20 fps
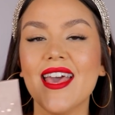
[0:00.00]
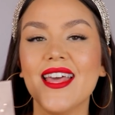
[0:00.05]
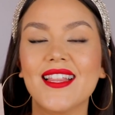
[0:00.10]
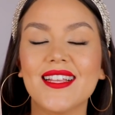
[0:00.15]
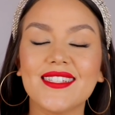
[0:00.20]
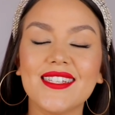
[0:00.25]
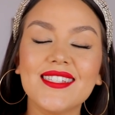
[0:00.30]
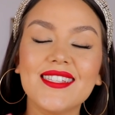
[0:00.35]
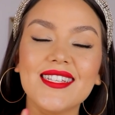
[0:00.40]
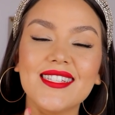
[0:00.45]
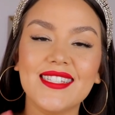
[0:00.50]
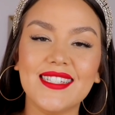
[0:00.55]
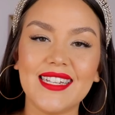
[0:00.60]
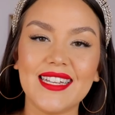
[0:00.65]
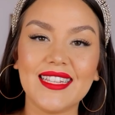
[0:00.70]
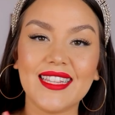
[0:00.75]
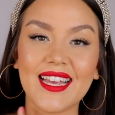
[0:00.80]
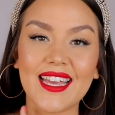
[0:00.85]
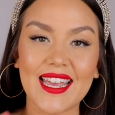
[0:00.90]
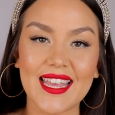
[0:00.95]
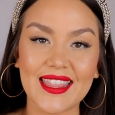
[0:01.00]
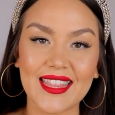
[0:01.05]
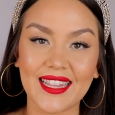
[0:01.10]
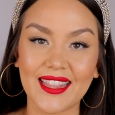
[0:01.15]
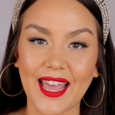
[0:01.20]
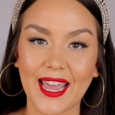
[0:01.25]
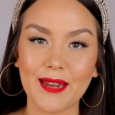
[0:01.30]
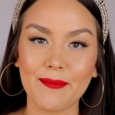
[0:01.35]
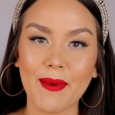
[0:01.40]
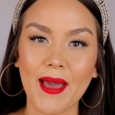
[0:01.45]
This is the Stila in the
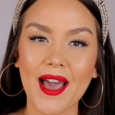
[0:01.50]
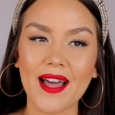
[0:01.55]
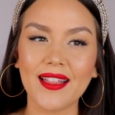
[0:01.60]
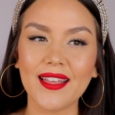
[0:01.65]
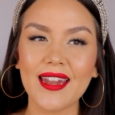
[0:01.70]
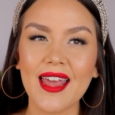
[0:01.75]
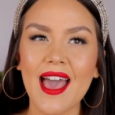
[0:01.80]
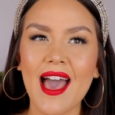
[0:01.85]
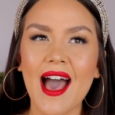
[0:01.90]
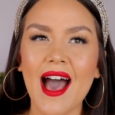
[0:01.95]
Light palette.